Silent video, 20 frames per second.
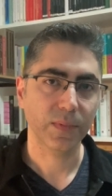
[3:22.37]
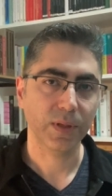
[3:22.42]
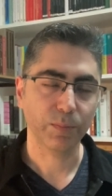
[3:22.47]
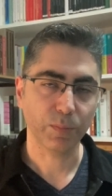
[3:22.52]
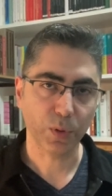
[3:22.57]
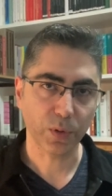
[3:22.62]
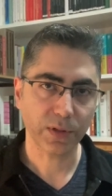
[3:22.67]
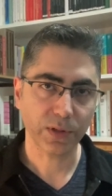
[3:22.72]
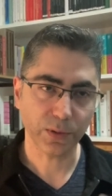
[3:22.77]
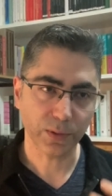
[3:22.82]

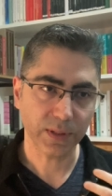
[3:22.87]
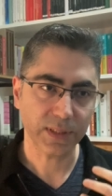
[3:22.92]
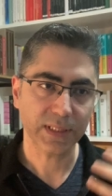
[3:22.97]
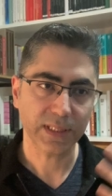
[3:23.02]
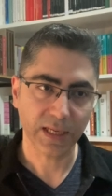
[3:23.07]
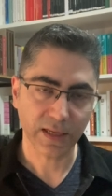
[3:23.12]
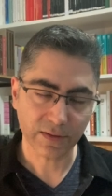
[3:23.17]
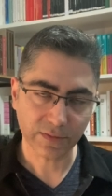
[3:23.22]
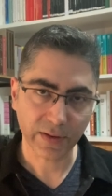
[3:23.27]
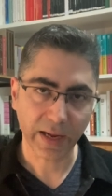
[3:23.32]
both
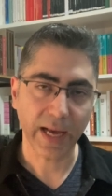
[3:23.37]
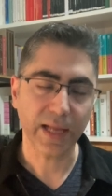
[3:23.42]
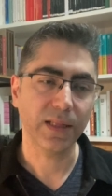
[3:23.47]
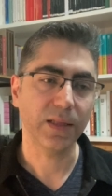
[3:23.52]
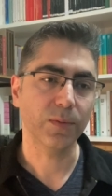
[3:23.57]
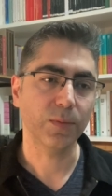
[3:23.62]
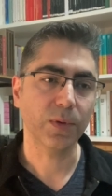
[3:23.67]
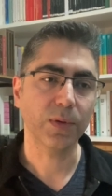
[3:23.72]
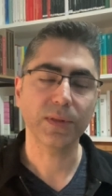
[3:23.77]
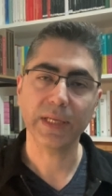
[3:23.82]
yourself and
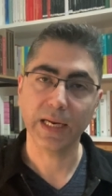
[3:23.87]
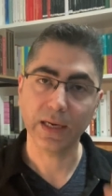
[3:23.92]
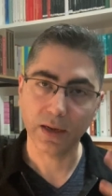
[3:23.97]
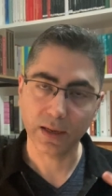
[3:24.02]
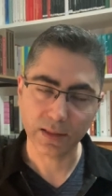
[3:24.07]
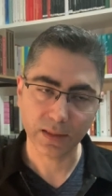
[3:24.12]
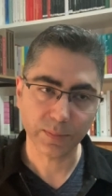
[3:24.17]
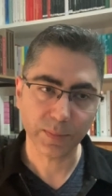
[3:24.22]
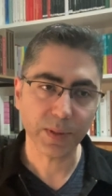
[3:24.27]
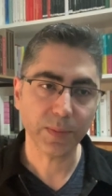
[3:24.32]
the world and
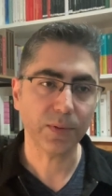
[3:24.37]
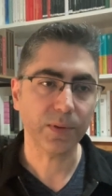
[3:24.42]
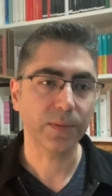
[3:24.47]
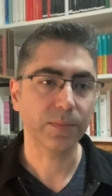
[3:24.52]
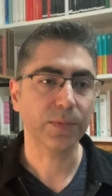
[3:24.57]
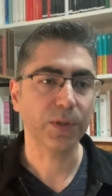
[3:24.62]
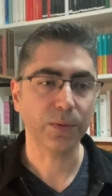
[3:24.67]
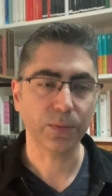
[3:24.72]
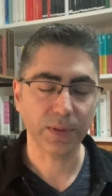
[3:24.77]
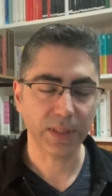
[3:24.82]
other people,
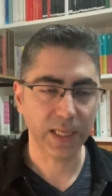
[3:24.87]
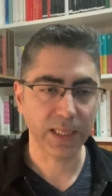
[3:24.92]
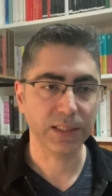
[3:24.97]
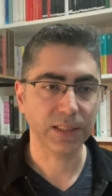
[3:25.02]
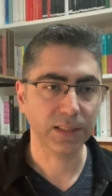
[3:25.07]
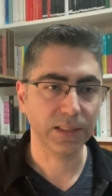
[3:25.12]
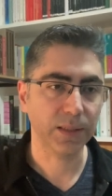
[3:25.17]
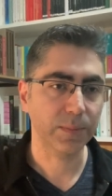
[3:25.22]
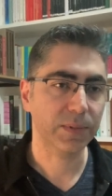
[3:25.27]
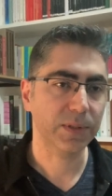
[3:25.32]
your
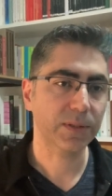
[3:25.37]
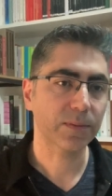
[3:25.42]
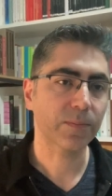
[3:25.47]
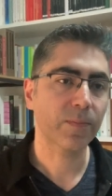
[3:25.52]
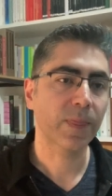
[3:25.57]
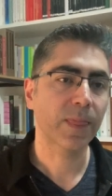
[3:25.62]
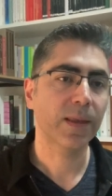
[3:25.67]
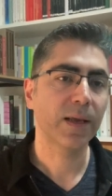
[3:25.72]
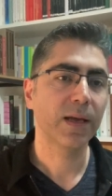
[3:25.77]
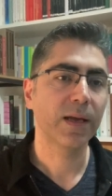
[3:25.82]
relationships.
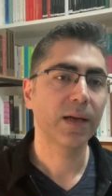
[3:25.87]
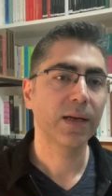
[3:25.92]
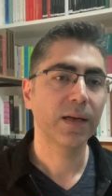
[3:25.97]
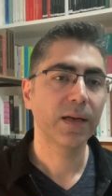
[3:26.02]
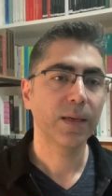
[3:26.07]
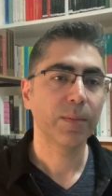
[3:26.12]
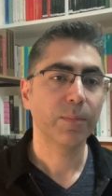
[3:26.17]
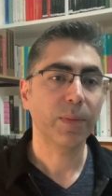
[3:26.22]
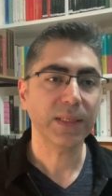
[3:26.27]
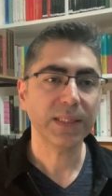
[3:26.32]

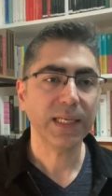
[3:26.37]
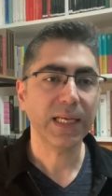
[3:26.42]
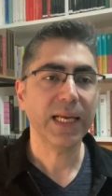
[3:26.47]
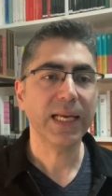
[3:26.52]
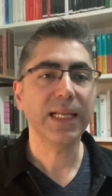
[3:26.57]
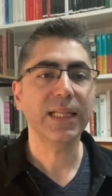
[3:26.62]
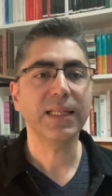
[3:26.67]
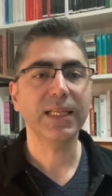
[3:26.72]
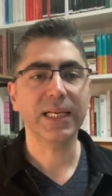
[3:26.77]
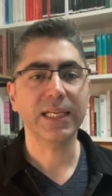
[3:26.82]
But
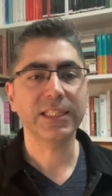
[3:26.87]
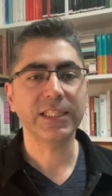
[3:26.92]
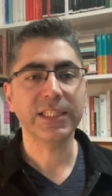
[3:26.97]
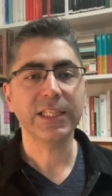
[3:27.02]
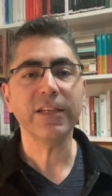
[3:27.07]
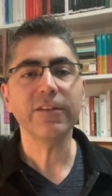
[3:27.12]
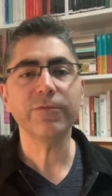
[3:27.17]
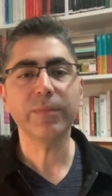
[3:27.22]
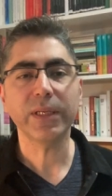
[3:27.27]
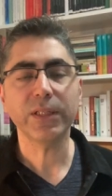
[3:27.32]
in the
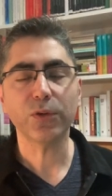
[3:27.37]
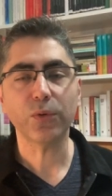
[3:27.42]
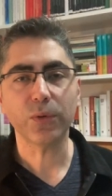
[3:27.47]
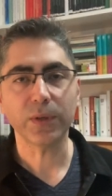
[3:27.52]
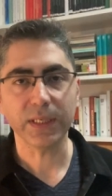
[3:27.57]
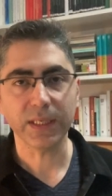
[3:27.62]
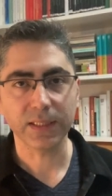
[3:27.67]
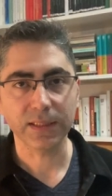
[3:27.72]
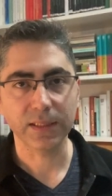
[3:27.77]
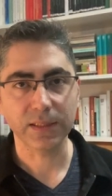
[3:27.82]

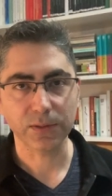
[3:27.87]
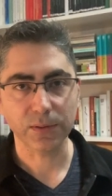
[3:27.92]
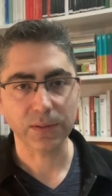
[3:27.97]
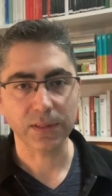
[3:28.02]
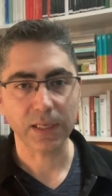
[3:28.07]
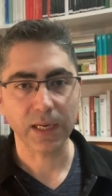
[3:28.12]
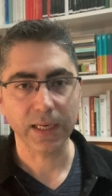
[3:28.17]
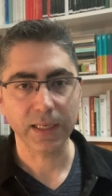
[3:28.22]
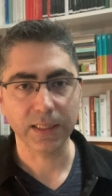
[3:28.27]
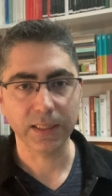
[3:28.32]
achievement-oriented
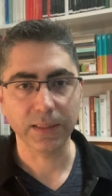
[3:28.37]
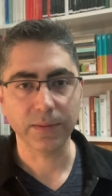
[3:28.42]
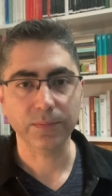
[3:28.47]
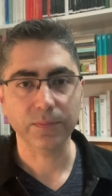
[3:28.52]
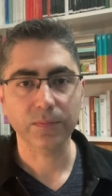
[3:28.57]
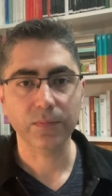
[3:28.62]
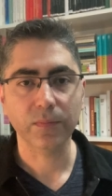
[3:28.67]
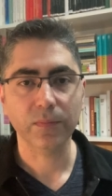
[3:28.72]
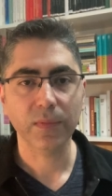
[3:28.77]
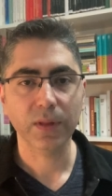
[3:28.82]
society,
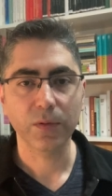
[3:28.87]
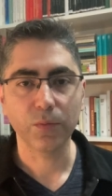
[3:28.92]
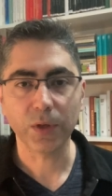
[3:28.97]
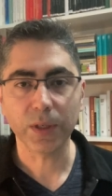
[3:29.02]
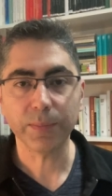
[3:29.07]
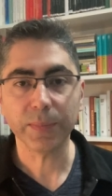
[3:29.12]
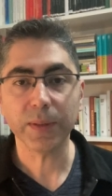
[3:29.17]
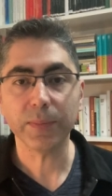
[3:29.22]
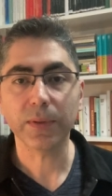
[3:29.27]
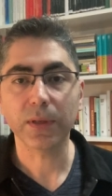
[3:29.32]
where
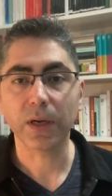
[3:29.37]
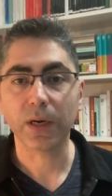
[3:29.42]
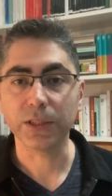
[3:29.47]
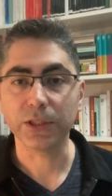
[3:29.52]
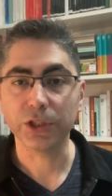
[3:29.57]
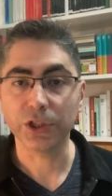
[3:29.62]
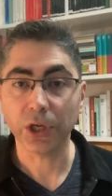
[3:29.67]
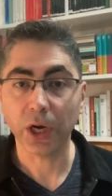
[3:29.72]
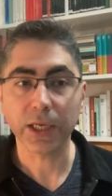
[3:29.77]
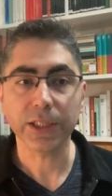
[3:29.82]
people are
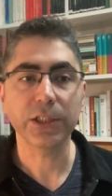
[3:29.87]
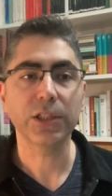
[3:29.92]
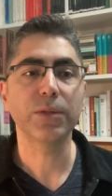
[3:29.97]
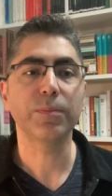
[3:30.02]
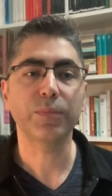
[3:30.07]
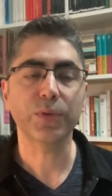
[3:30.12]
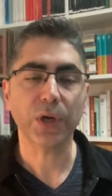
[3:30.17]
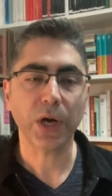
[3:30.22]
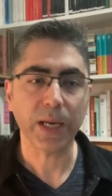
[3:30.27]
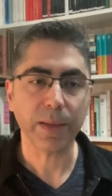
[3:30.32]
judged
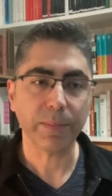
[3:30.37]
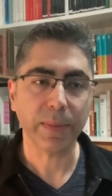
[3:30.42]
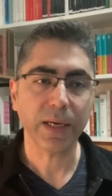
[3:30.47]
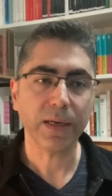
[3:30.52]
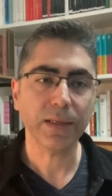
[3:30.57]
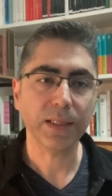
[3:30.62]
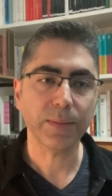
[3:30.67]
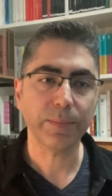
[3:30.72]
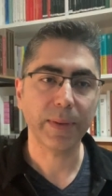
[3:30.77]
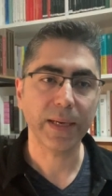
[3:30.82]

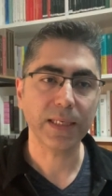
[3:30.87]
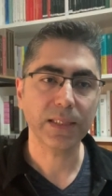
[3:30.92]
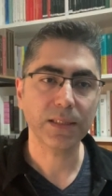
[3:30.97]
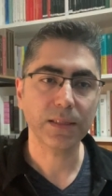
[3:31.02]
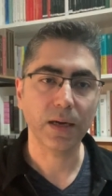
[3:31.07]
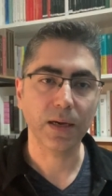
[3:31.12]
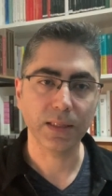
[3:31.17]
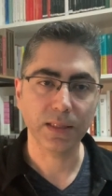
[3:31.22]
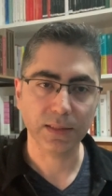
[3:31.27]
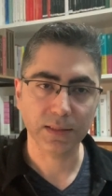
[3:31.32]
primarily based
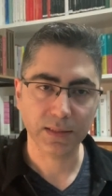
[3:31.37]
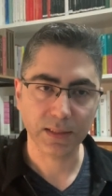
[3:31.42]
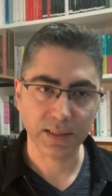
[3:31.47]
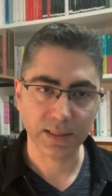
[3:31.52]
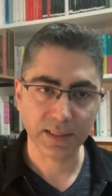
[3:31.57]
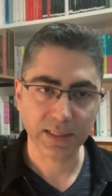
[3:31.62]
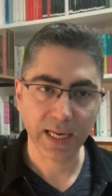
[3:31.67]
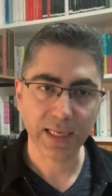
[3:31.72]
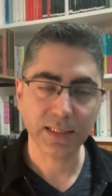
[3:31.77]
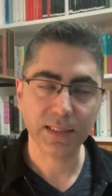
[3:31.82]
on their
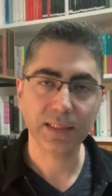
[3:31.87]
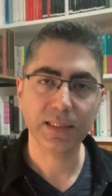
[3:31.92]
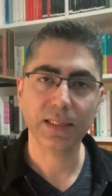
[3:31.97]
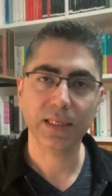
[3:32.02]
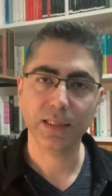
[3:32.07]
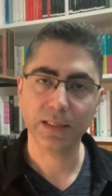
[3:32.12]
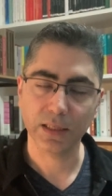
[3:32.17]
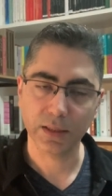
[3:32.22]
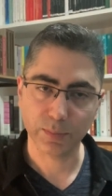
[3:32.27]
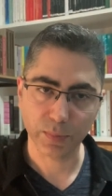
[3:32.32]
success,
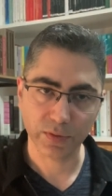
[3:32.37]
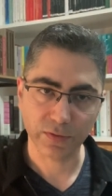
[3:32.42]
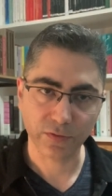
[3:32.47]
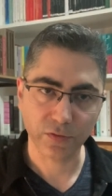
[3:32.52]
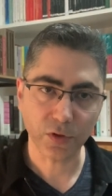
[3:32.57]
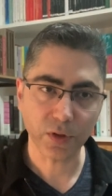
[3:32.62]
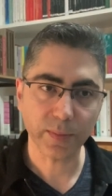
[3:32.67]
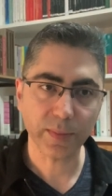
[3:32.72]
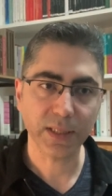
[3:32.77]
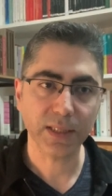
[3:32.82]
their
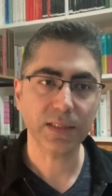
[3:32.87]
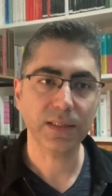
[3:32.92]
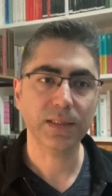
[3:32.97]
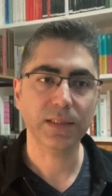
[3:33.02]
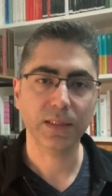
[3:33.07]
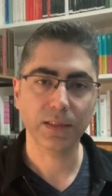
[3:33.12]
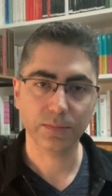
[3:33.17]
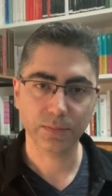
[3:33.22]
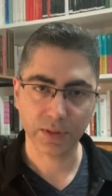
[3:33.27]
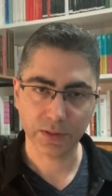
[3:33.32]
performance,
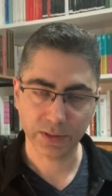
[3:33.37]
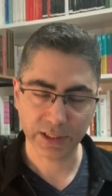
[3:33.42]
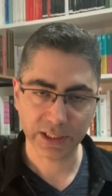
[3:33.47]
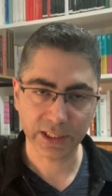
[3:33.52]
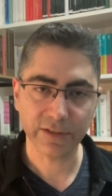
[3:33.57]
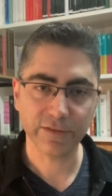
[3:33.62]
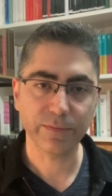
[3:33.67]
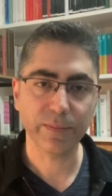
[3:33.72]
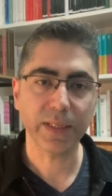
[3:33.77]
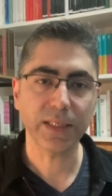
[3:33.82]
their
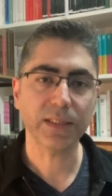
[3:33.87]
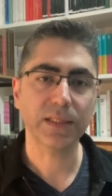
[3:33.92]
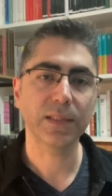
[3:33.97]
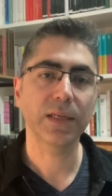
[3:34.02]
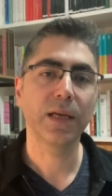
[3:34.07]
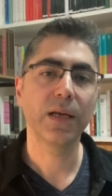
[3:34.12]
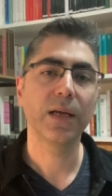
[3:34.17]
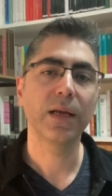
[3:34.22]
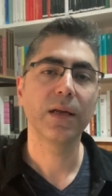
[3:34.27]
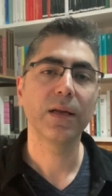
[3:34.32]
achievements,
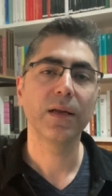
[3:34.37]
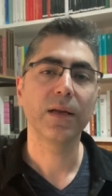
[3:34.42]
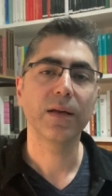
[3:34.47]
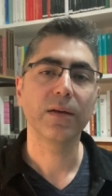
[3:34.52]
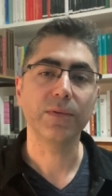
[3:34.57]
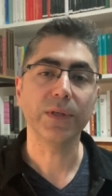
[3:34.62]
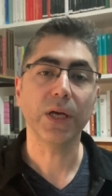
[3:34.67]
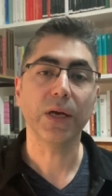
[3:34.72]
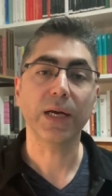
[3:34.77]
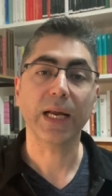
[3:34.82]

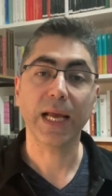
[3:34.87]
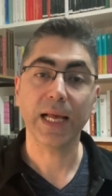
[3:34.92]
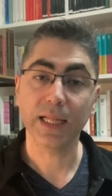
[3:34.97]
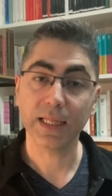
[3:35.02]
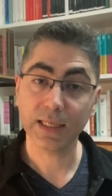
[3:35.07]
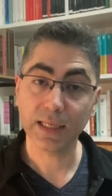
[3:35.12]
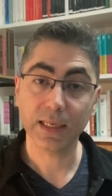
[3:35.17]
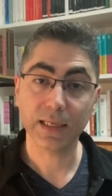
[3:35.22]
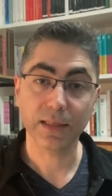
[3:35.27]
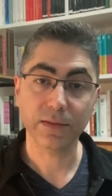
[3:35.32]
we are
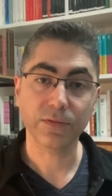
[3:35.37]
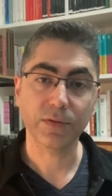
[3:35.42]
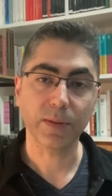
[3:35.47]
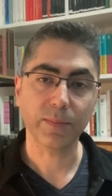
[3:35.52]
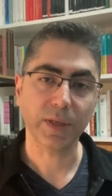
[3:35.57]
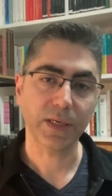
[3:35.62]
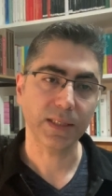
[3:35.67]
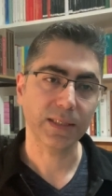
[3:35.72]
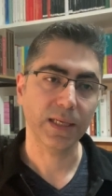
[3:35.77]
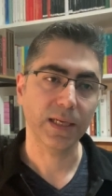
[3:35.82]
alienated
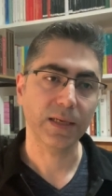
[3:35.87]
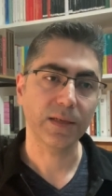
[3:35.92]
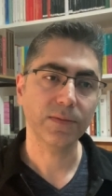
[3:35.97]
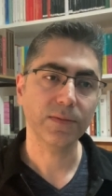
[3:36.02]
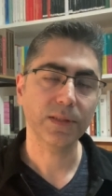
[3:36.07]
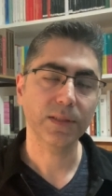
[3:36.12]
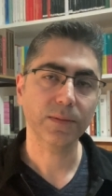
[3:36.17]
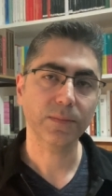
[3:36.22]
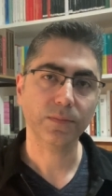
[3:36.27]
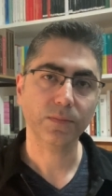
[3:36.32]
from
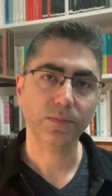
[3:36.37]
ourselves.